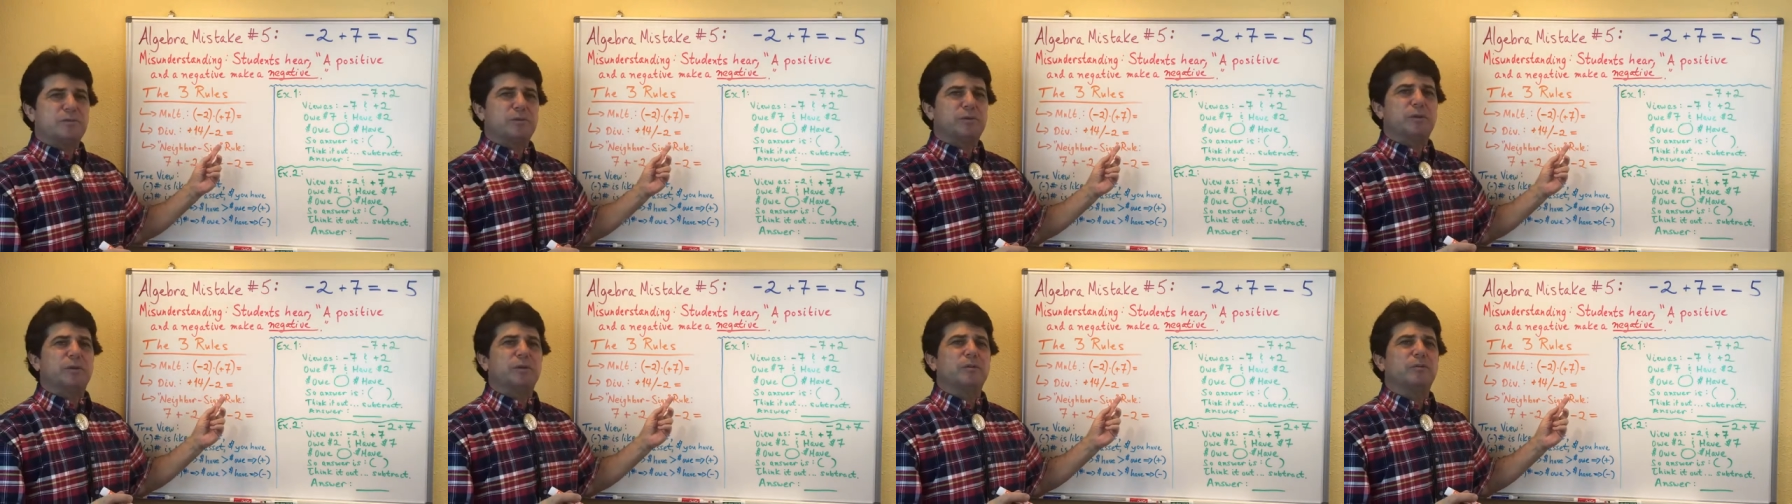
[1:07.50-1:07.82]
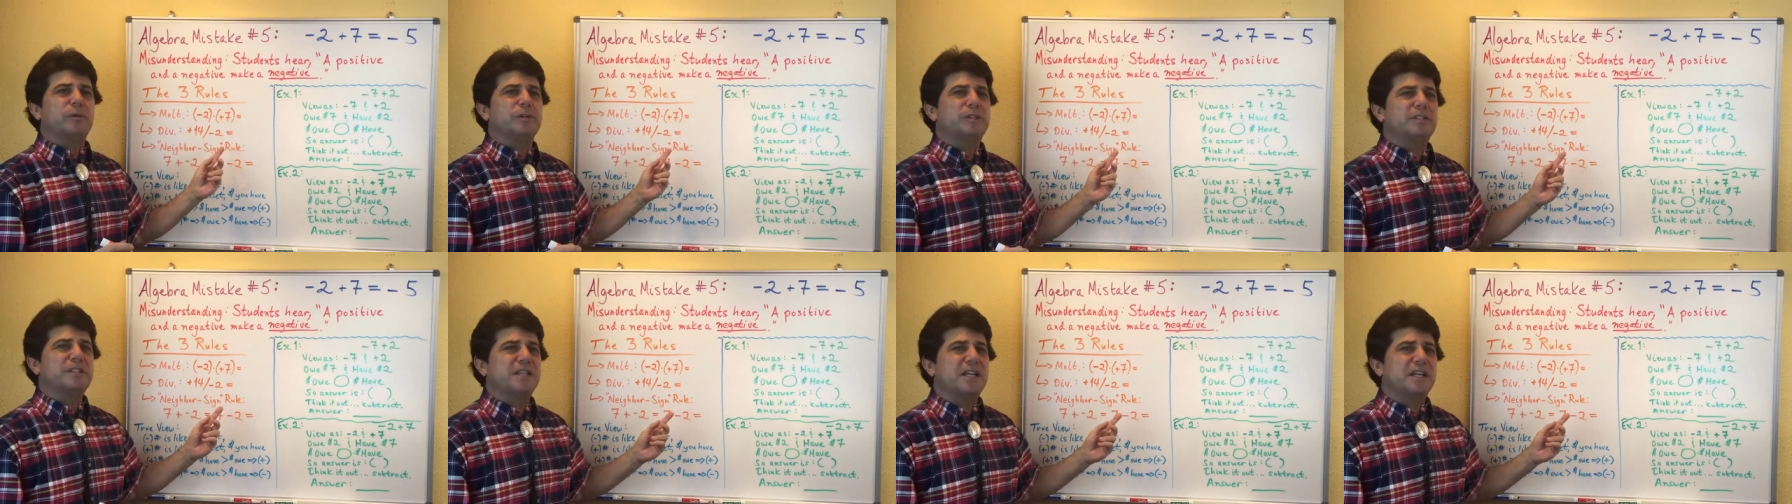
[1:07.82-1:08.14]
rule,
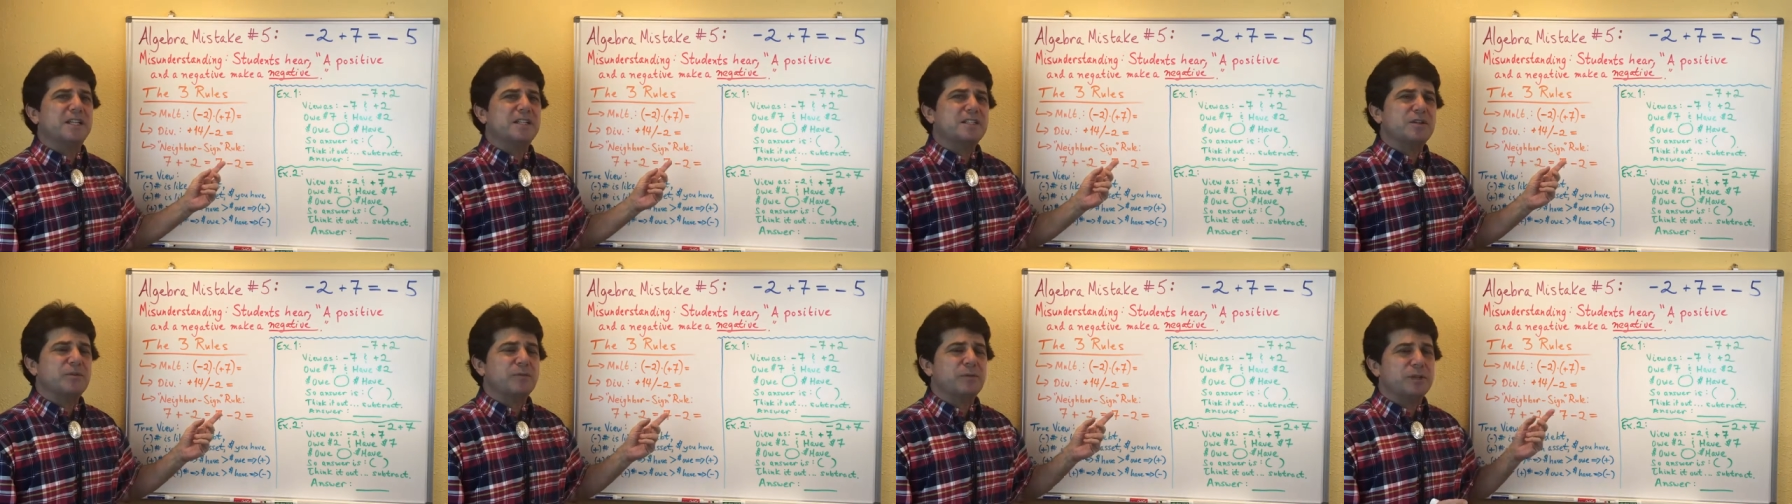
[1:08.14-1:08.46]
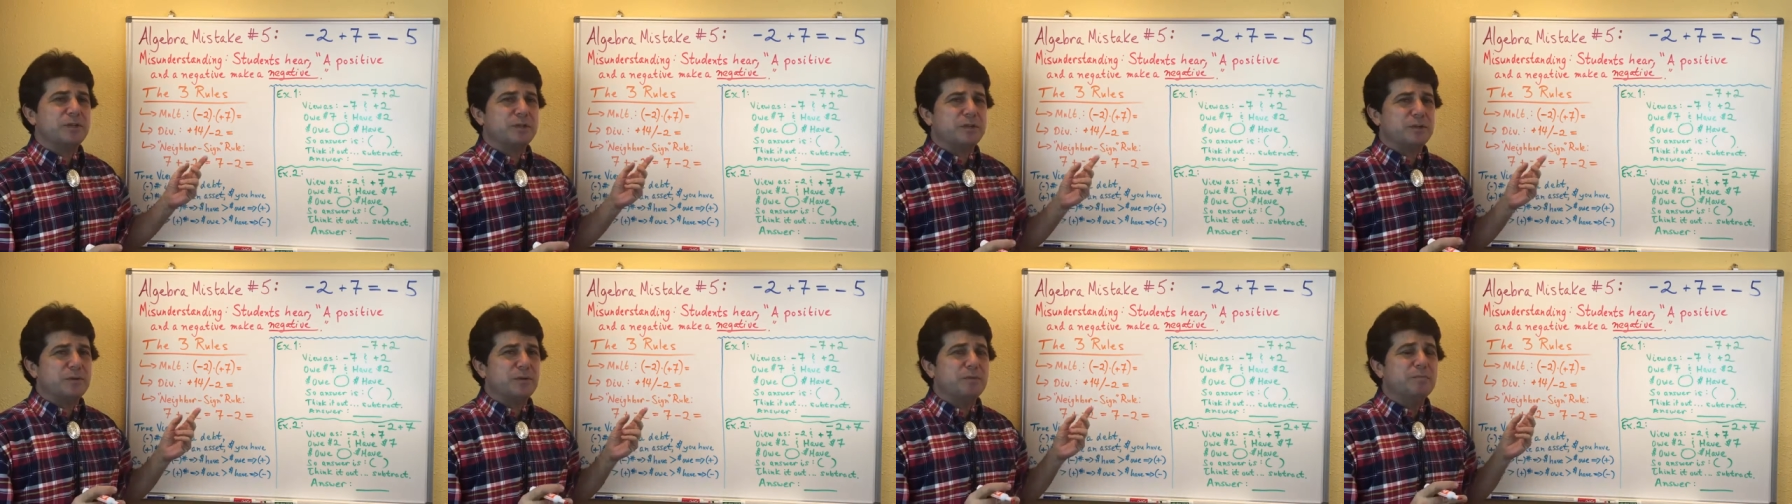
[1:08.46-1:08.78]
which says that when
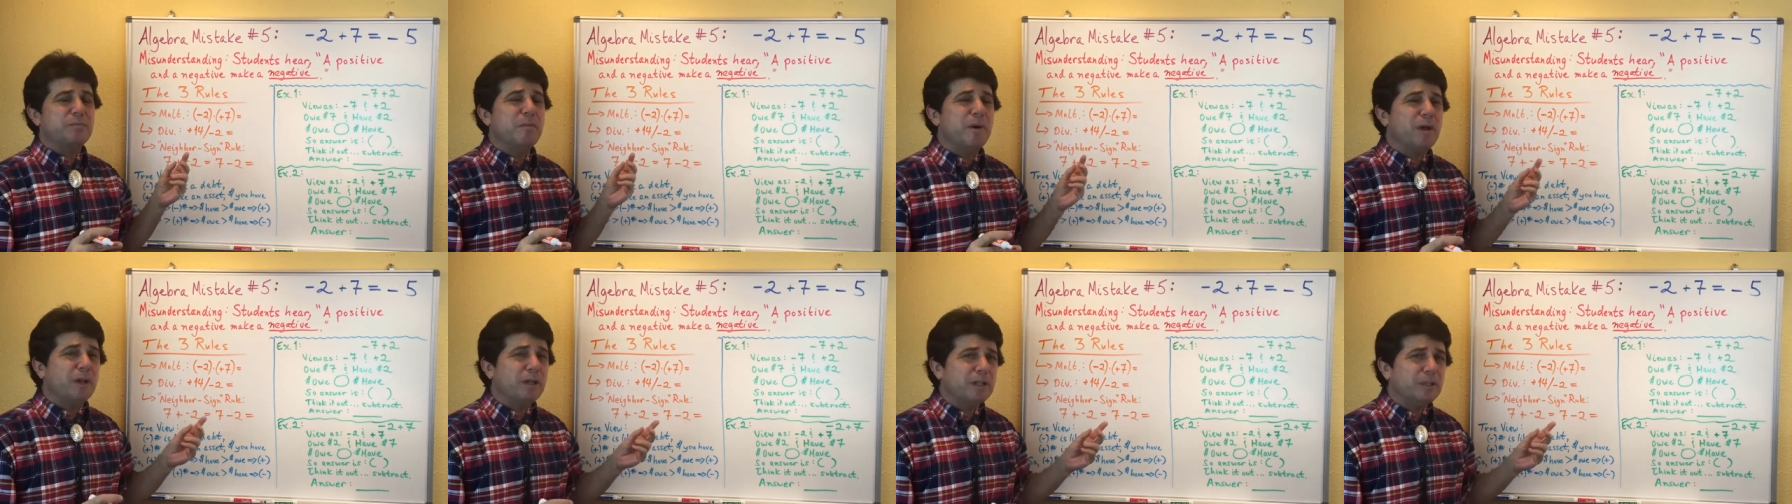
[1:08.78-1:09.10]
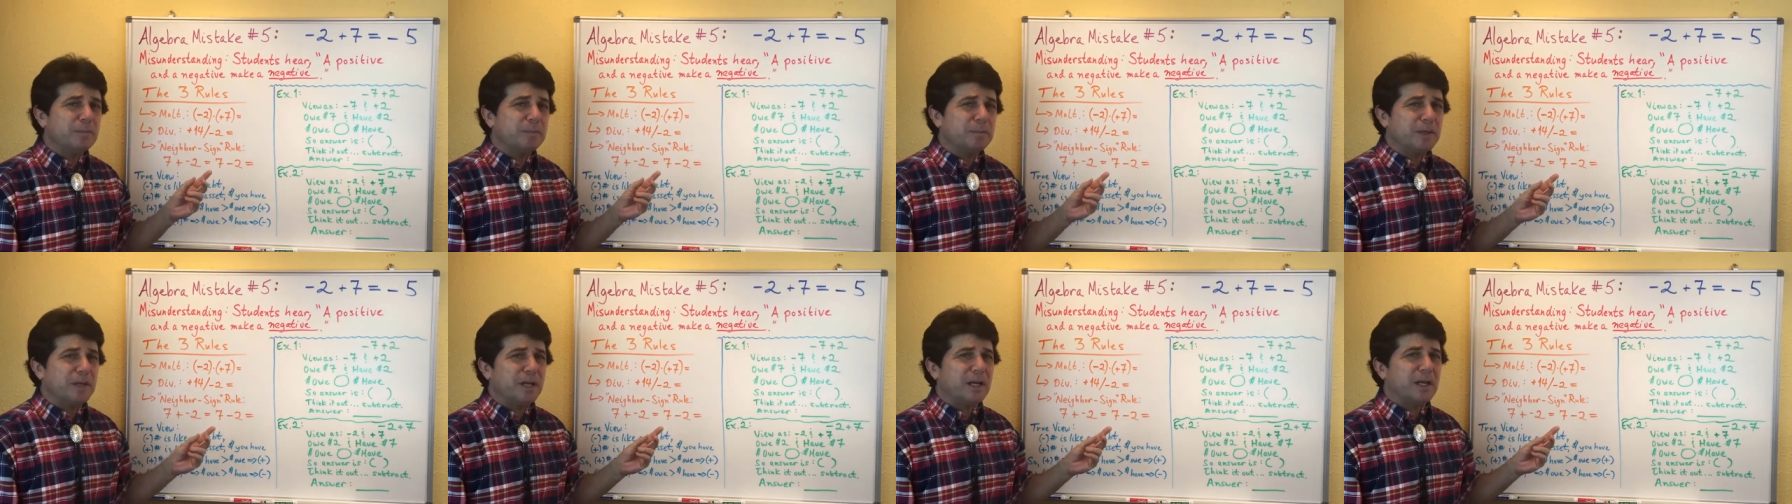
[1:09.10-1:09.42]
you
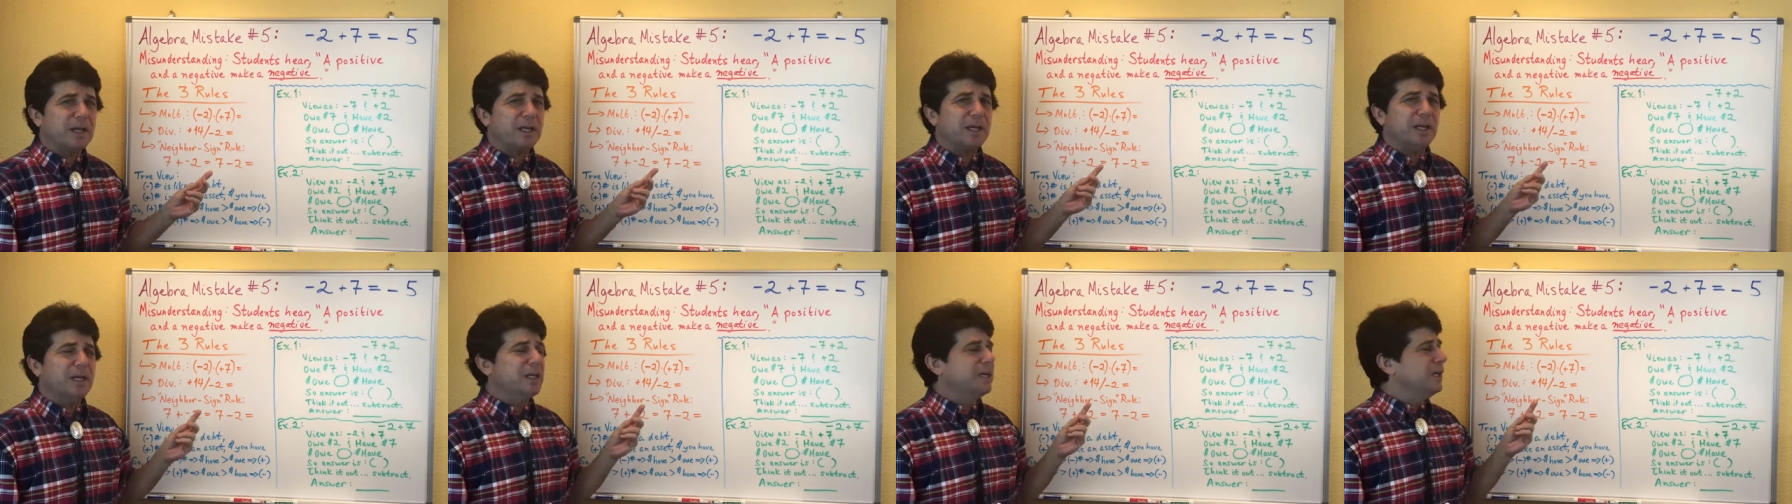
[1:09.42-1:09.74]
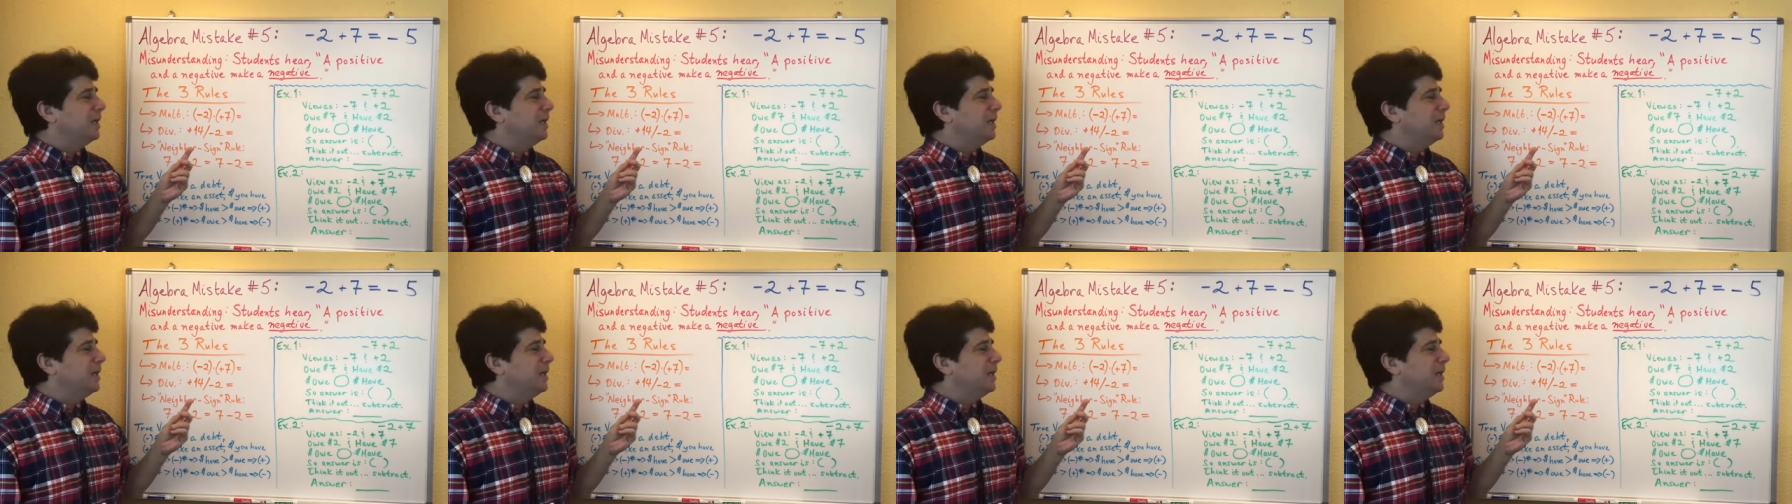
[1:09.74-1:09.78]
multiply